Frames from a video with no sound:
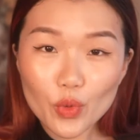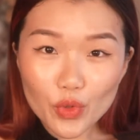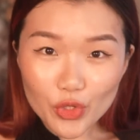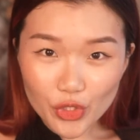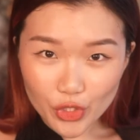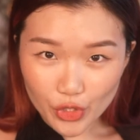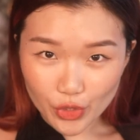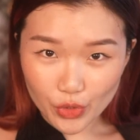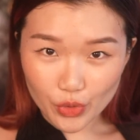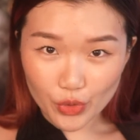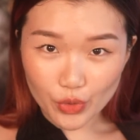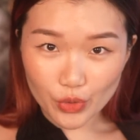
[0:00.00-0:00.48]

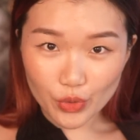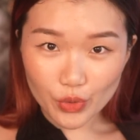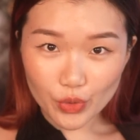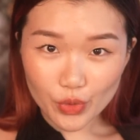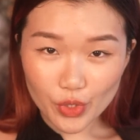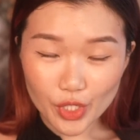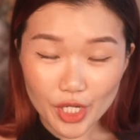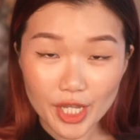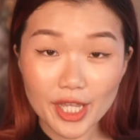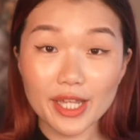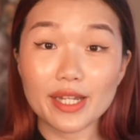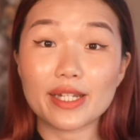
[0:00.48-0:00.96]
you
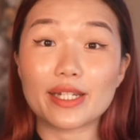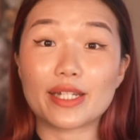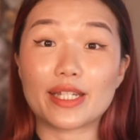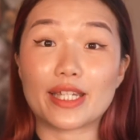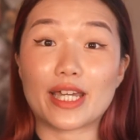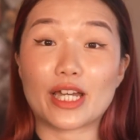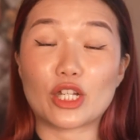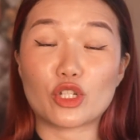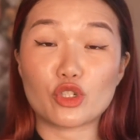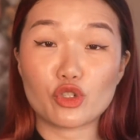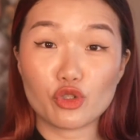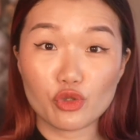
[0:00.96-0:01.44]

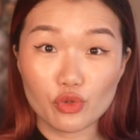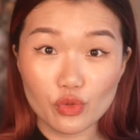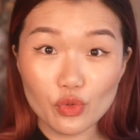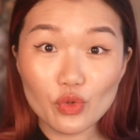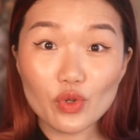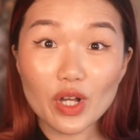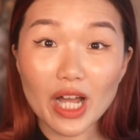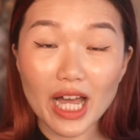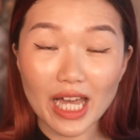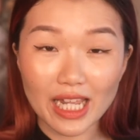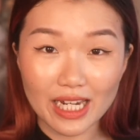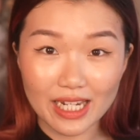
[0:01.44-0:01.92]
their true
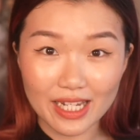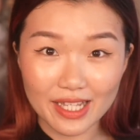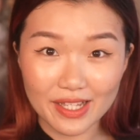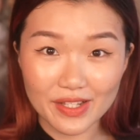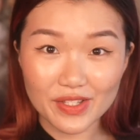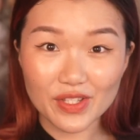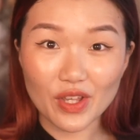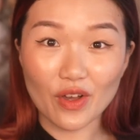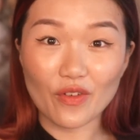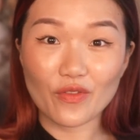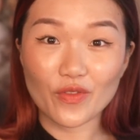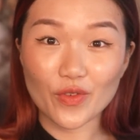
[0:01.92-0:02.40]

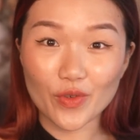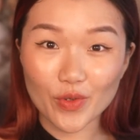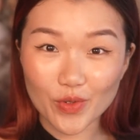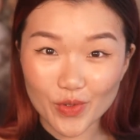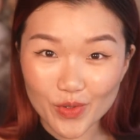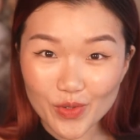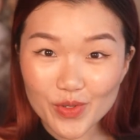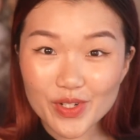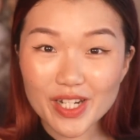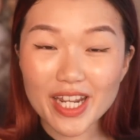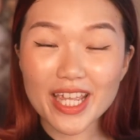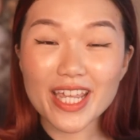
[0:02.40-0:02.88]
colors of
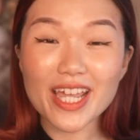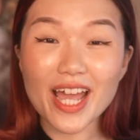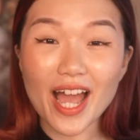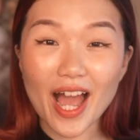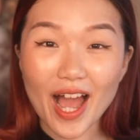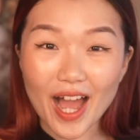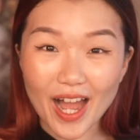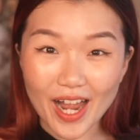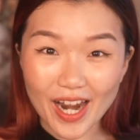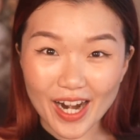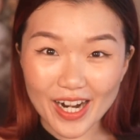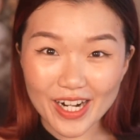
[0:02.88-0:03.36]
who they
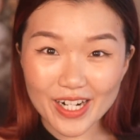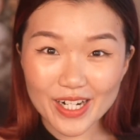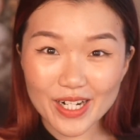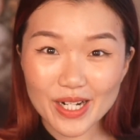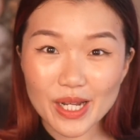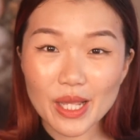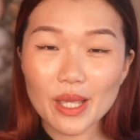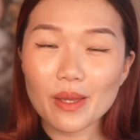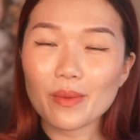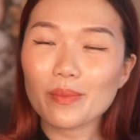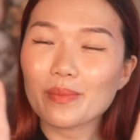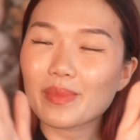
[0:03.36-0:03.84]
are,
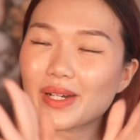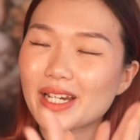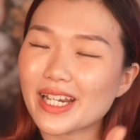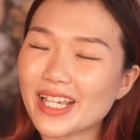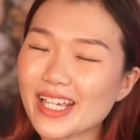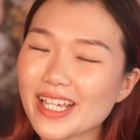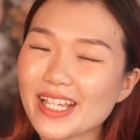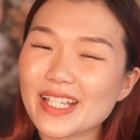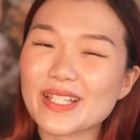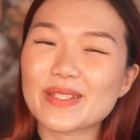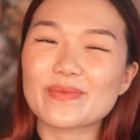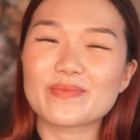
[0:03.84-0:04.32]

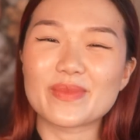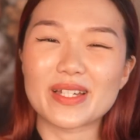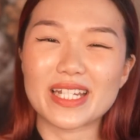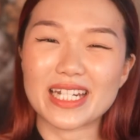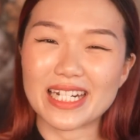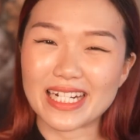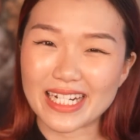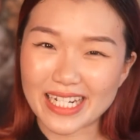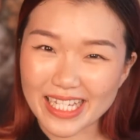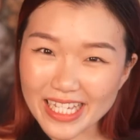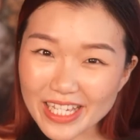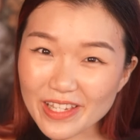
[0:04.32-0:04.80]
please
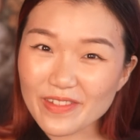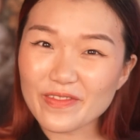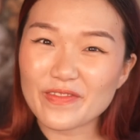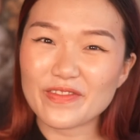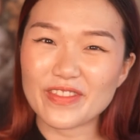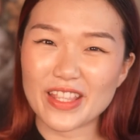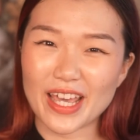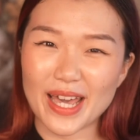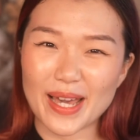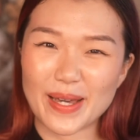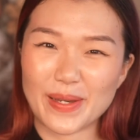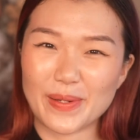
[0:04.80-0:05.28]
believe
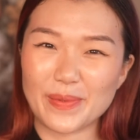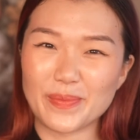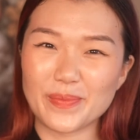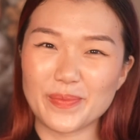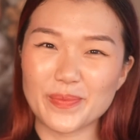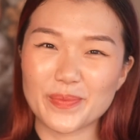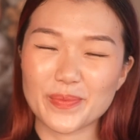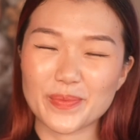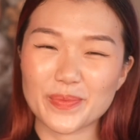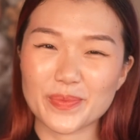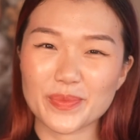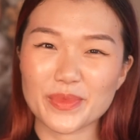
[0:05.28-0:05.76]

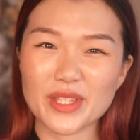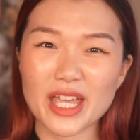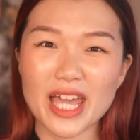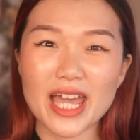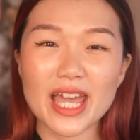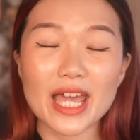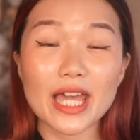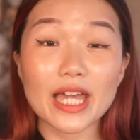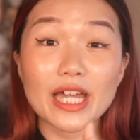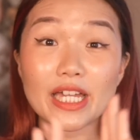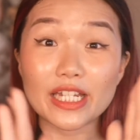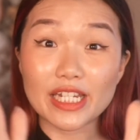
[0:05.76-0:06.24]
them.
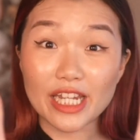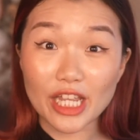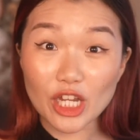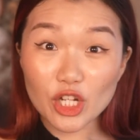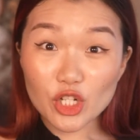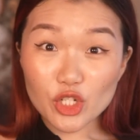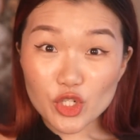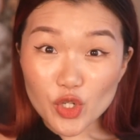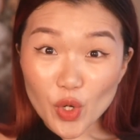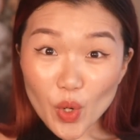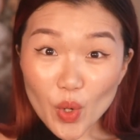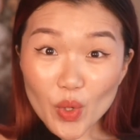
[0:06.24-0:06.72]
They
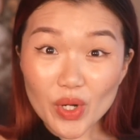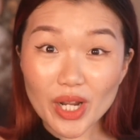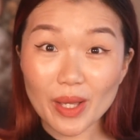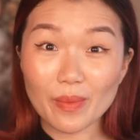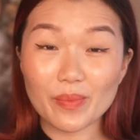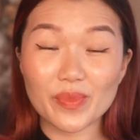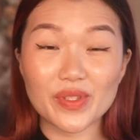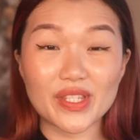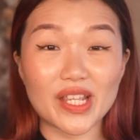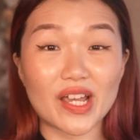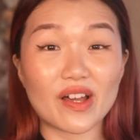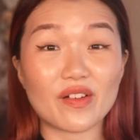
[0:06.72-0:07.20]
show
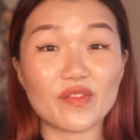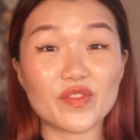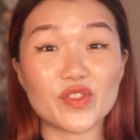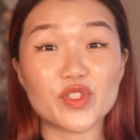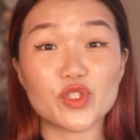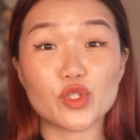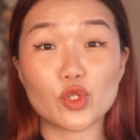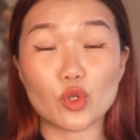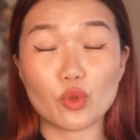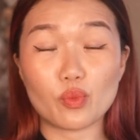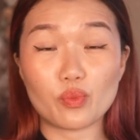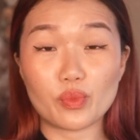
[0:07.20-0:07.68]
themselves
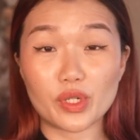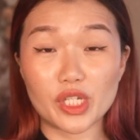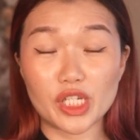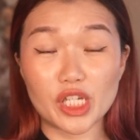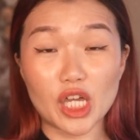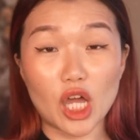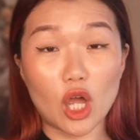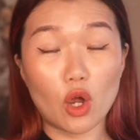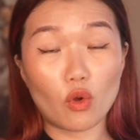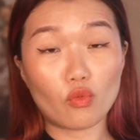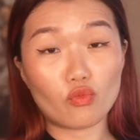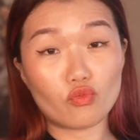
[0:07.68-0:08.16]
to be
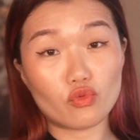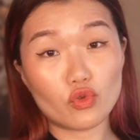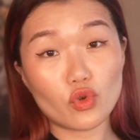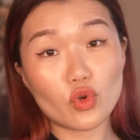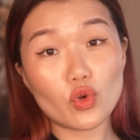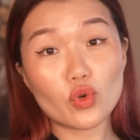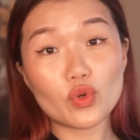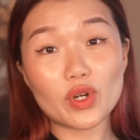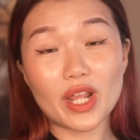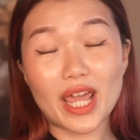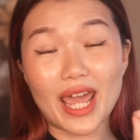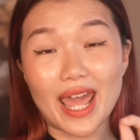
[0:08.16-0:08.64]
a
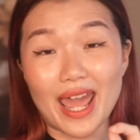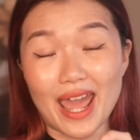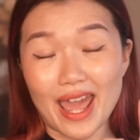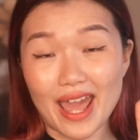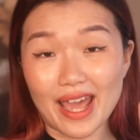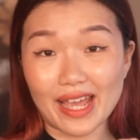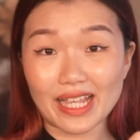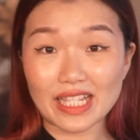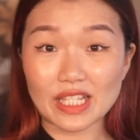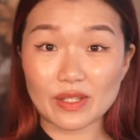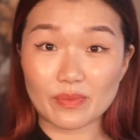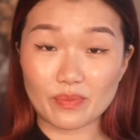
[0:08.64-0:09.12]
rude
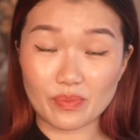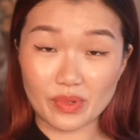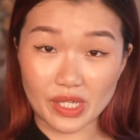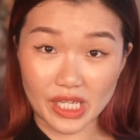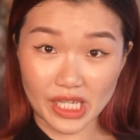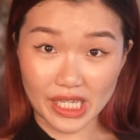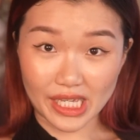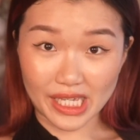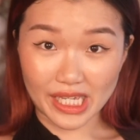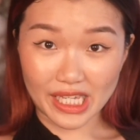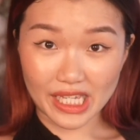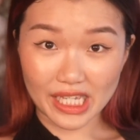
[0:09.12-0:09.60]
ass
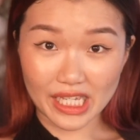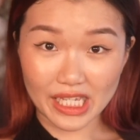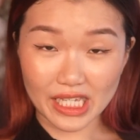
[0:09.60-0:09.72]
bee.